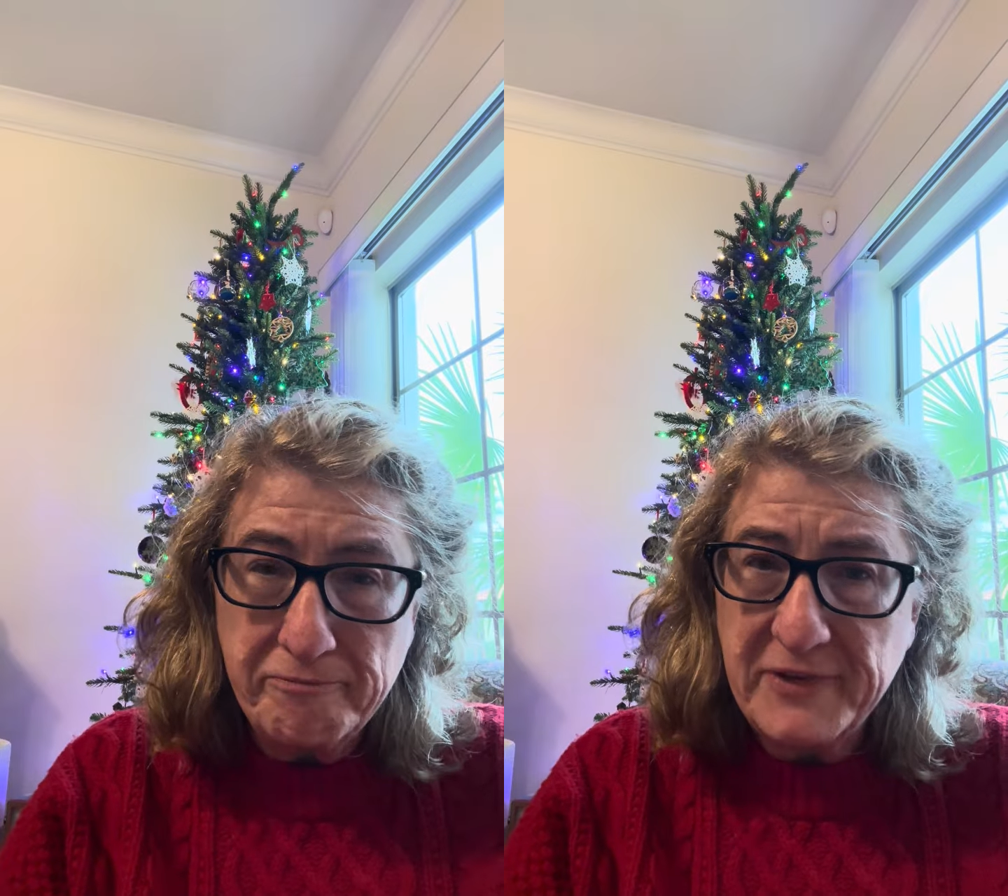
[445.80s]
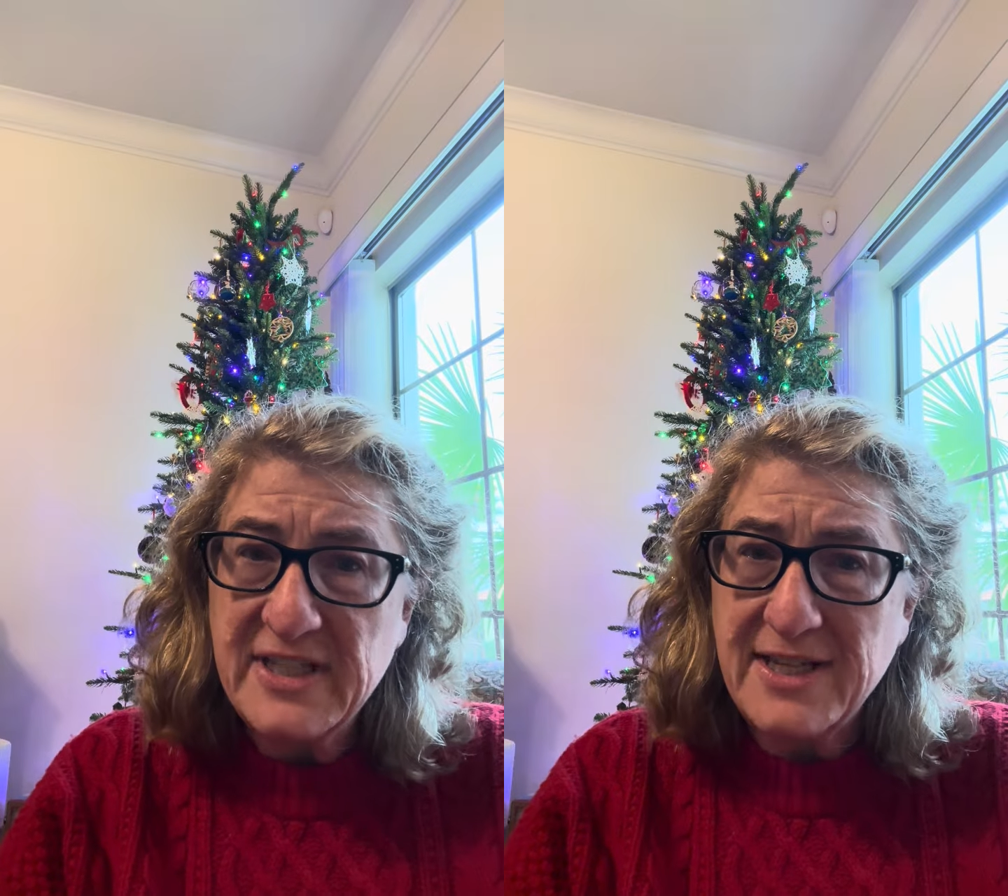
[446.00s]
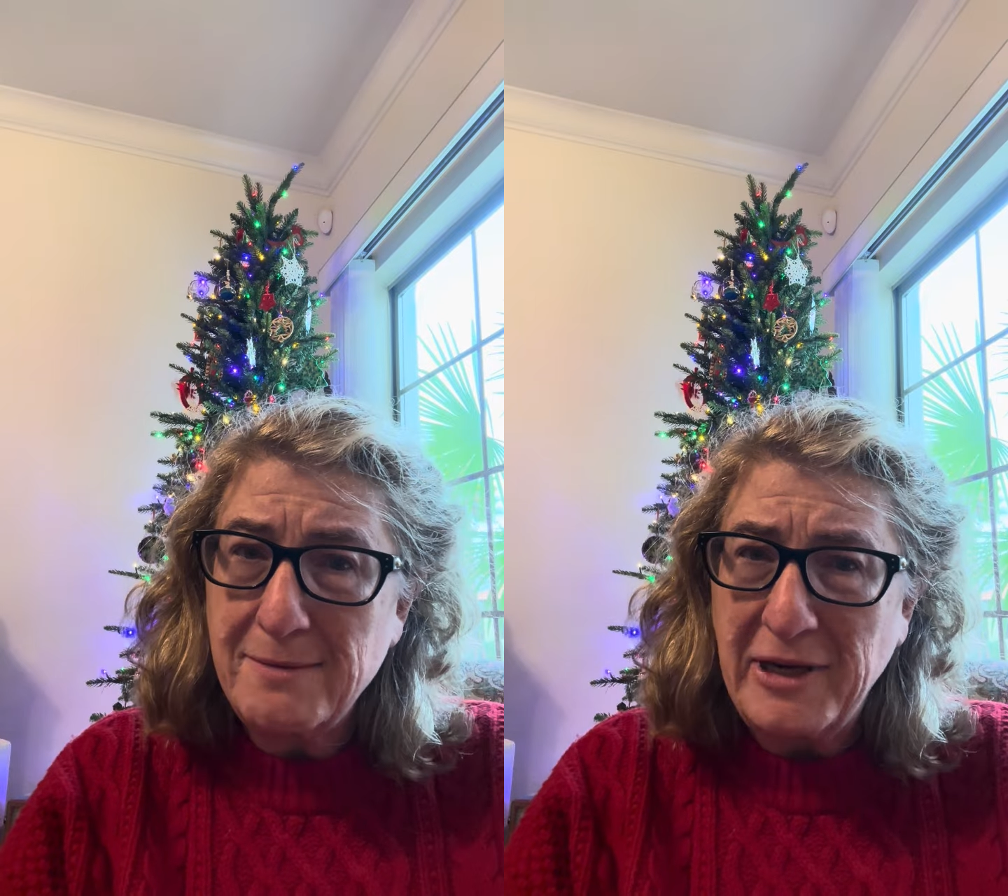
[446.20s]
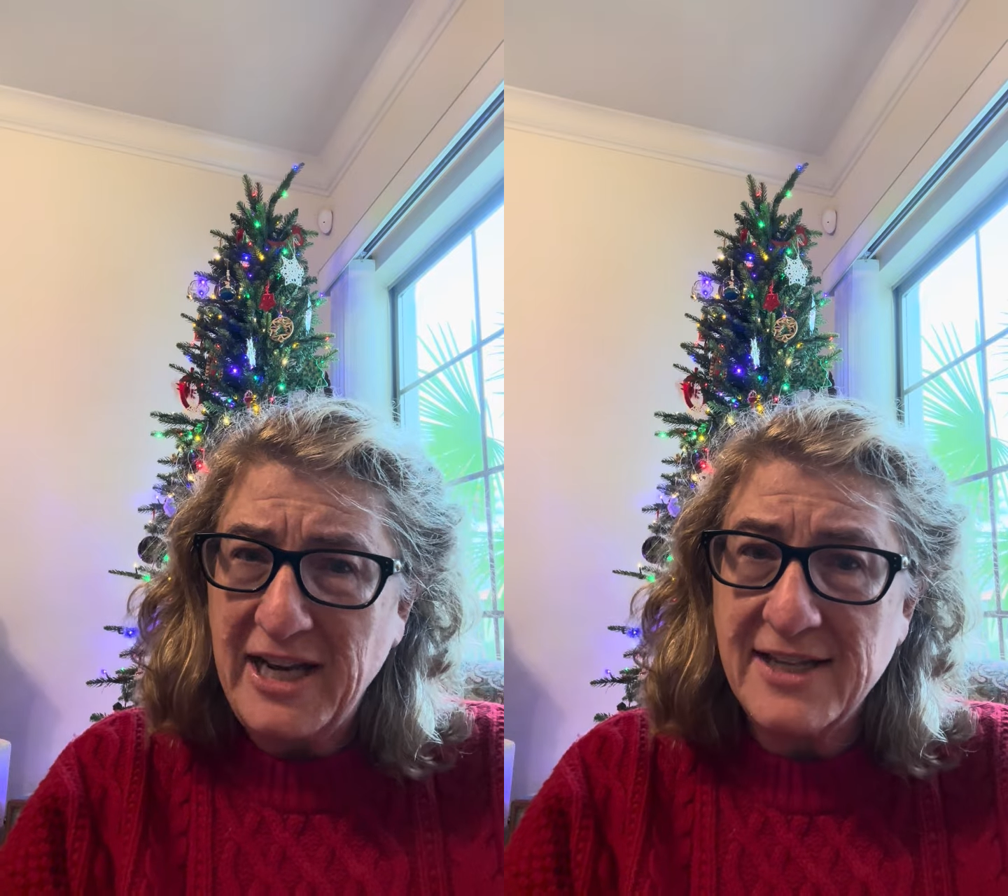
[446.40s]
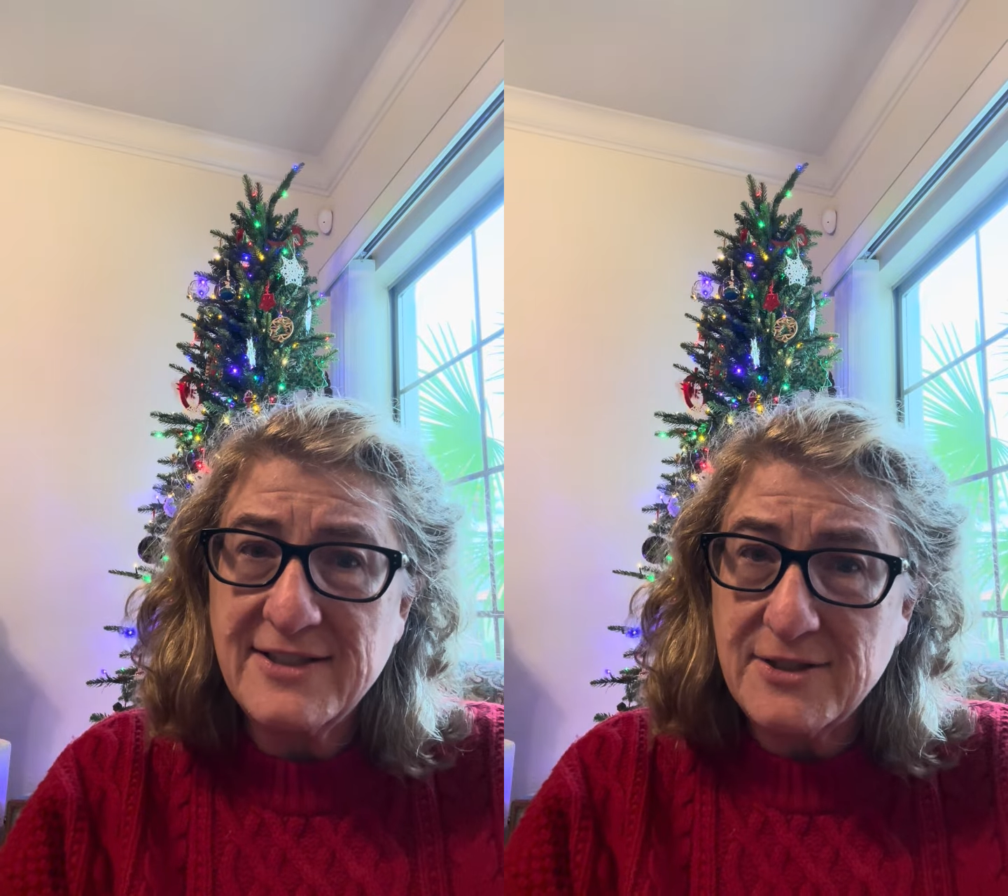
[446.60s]
because I'm an
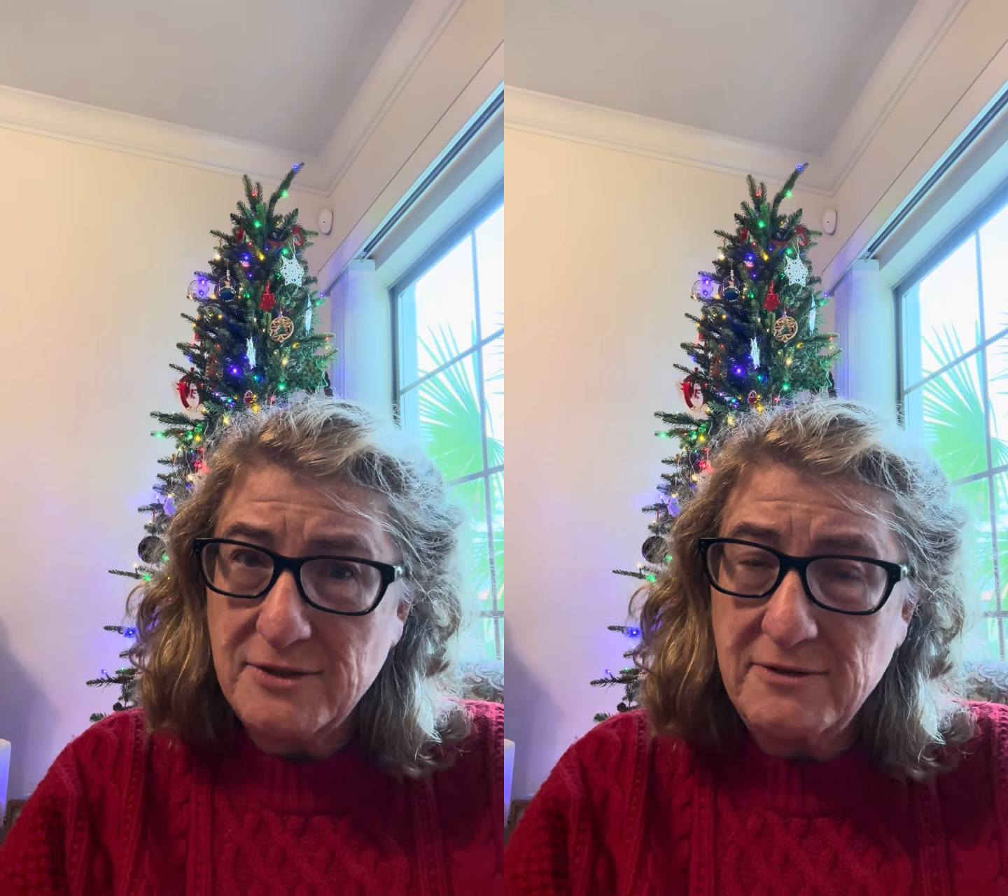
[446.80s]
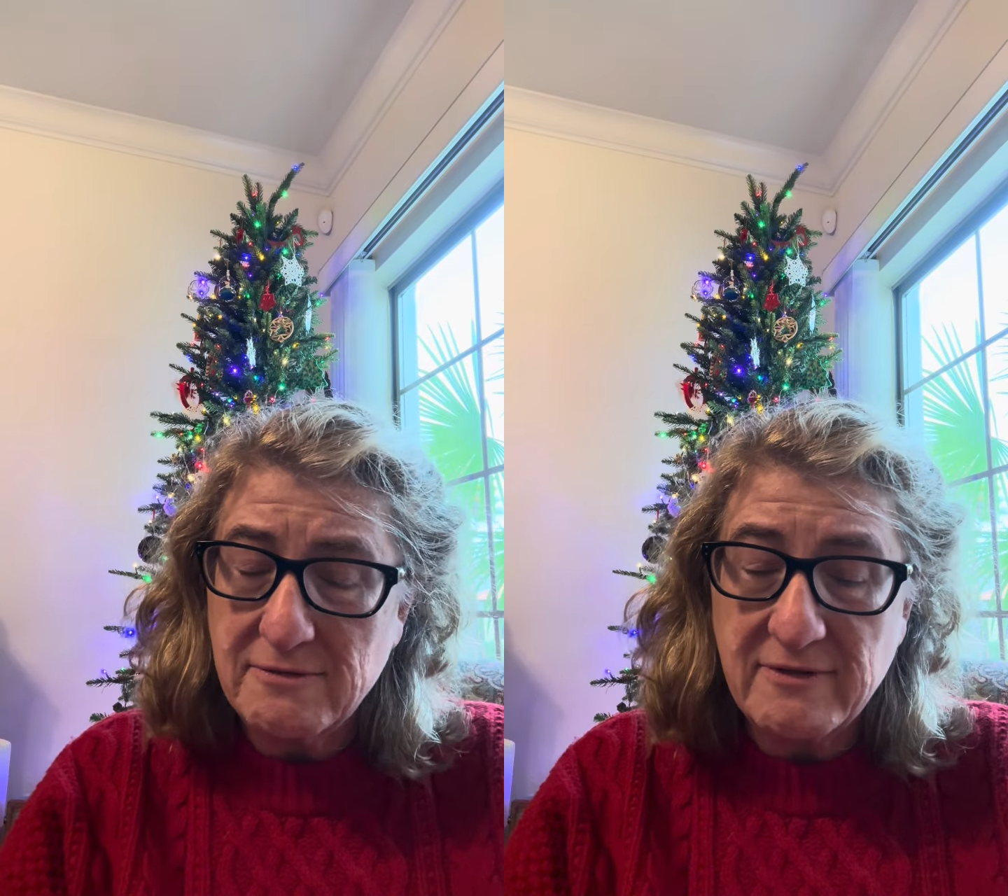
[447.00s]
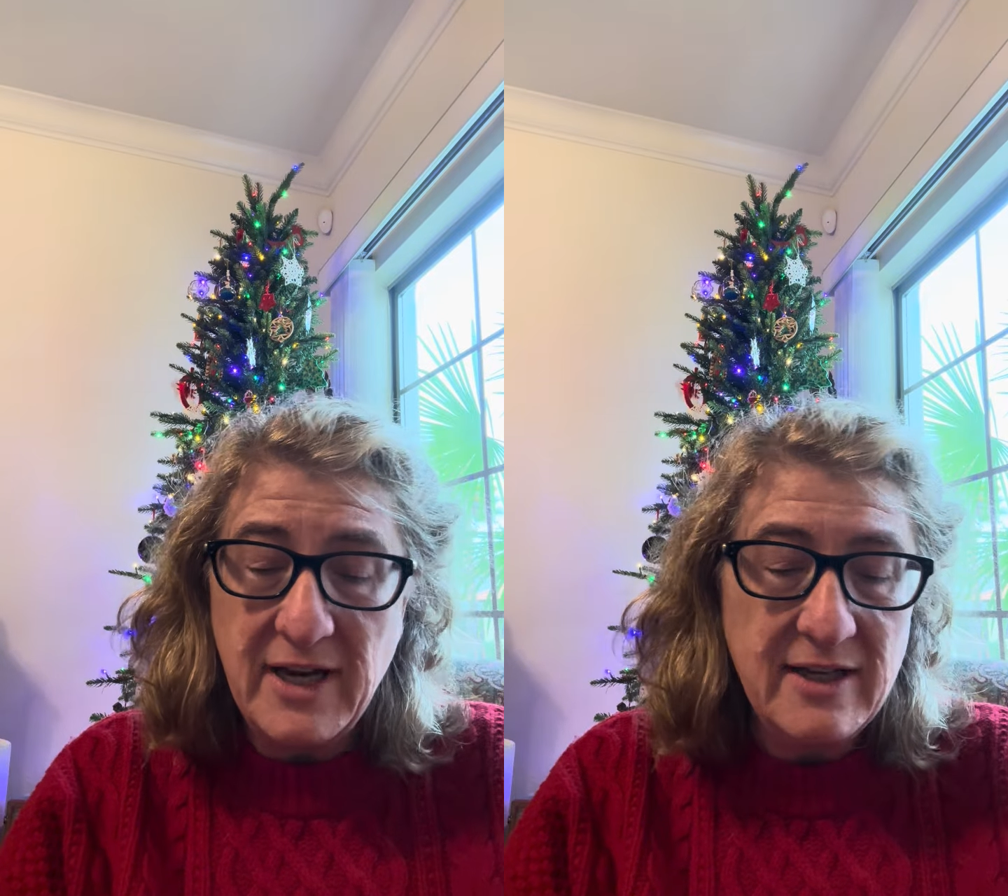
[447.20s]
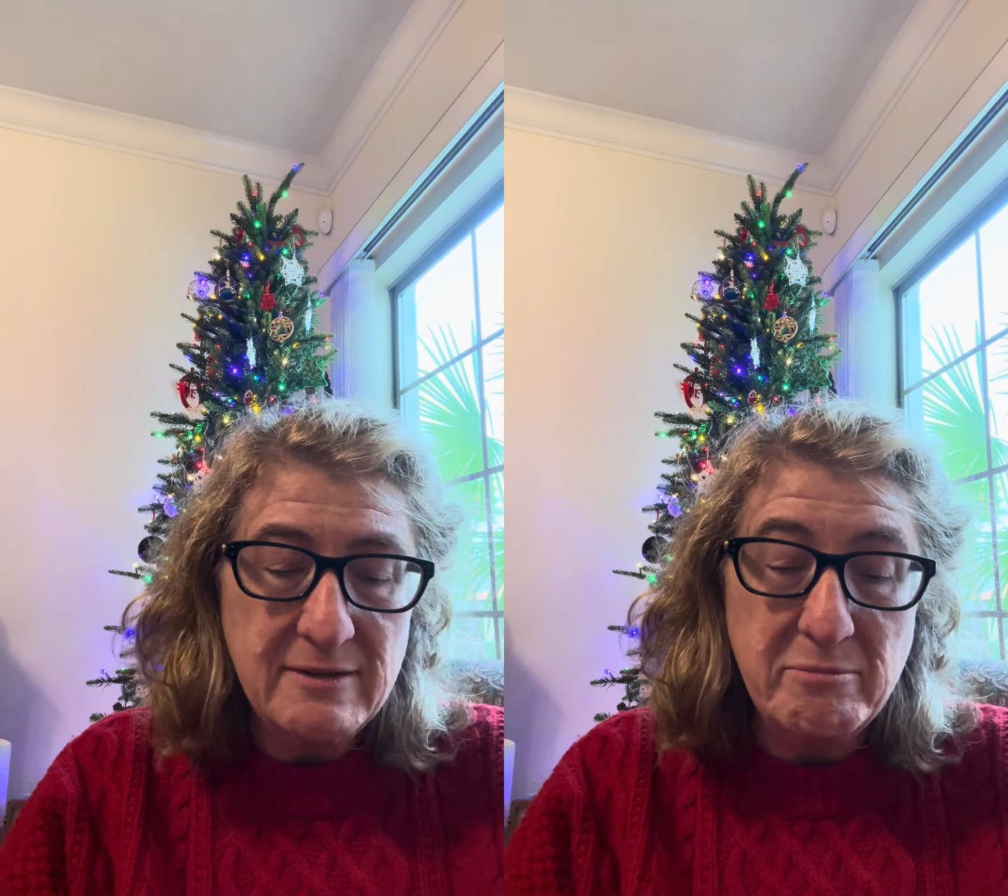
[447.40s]
A student, right?